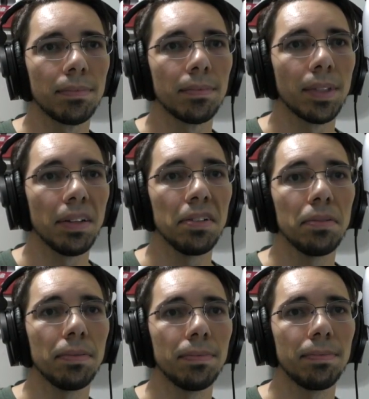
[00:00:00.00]
Oh,
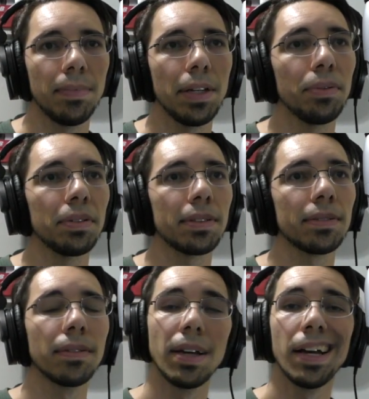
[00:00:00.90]
it was
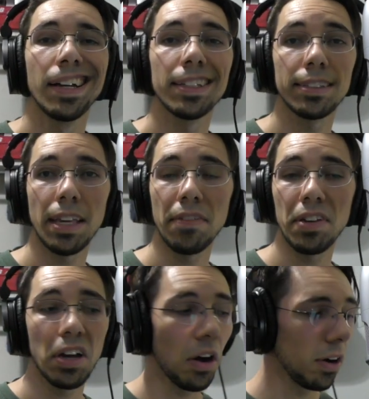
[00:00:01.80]
saving
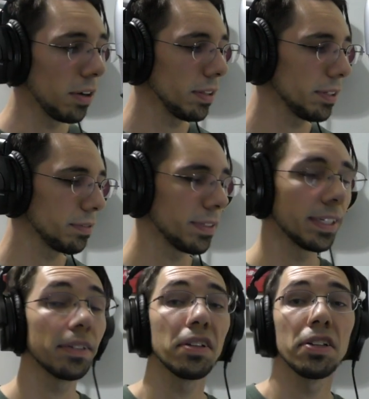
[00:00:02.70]
all of the...
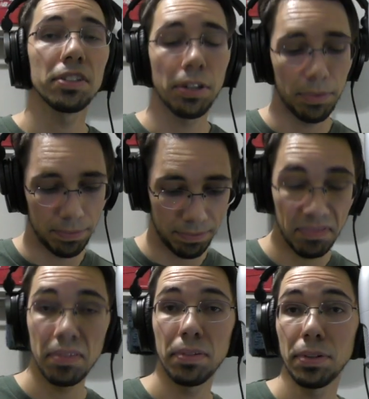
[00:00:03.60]
So,
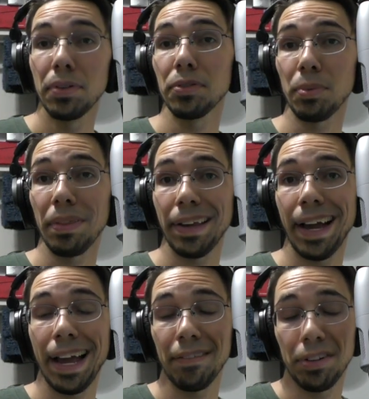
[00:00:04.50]
here's one thing I
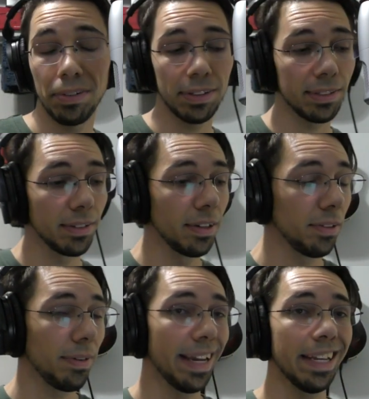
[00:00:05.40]
have noticed,
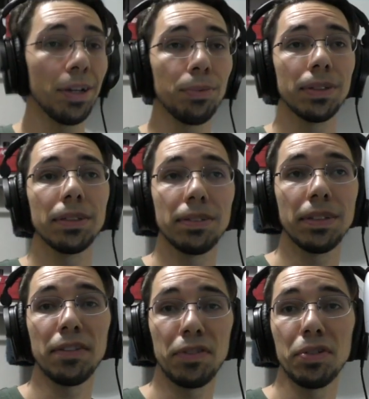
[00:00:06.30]
right? It will,
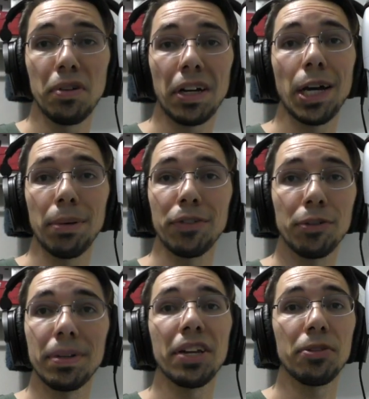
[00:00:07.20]
if you are coming from
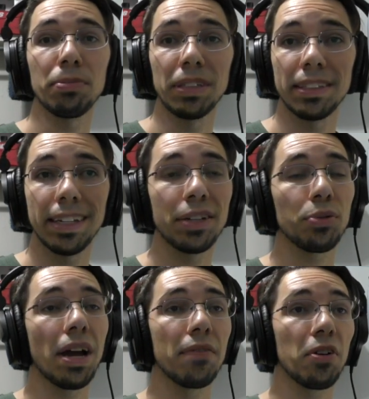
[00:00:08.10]
another preset or
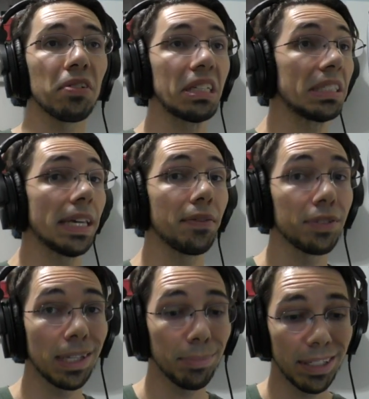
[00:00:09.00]
I've already saved
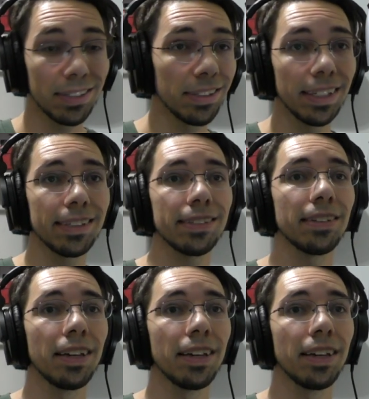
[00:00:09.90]
something to this,